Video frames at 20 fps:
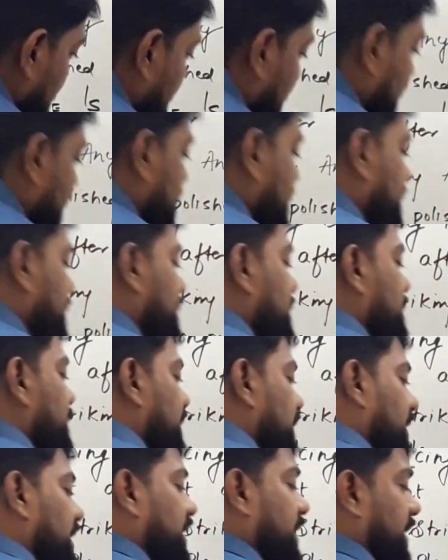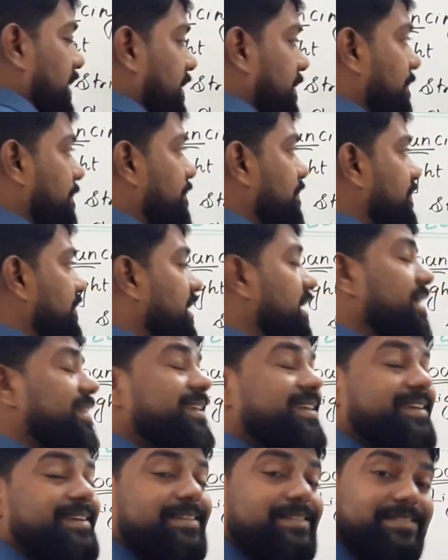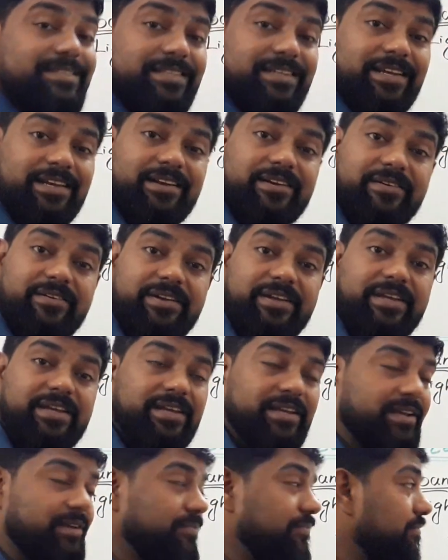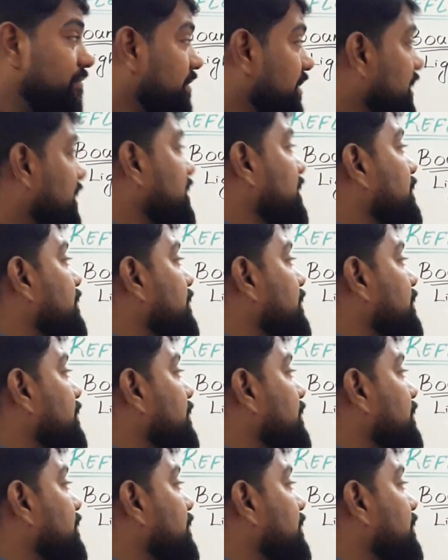any ray, any incident ray, if it